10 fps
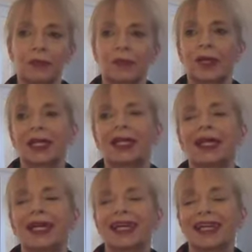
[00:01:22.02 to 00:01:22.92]
And then
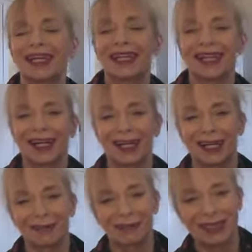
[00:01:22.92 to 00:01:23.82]
he
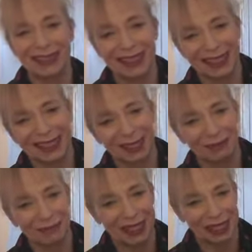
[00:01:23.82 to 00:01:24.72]
laughed. He said, I
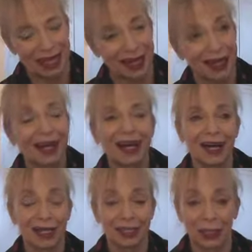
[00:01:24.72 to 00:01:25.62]
don't mean that.
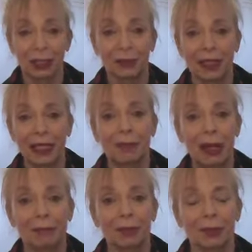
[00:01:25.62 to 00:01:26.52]
I said, you mean I'm
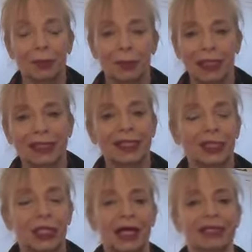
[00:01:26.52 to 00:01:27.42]
abnormal? He
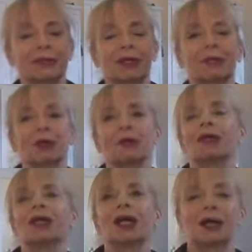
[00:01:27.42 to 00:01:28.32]
said, yeah. I said, well,
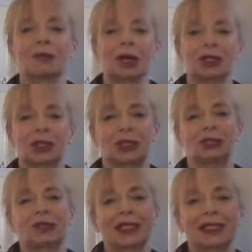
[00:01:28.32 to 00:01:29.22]
I'm not
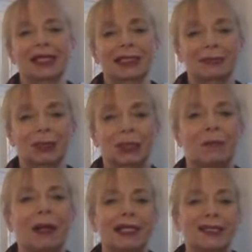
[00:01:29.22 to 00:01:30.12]
sure whether that's much
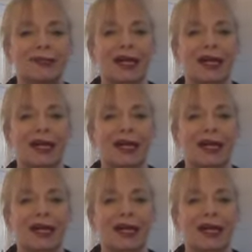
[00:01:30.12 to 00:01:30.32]
better,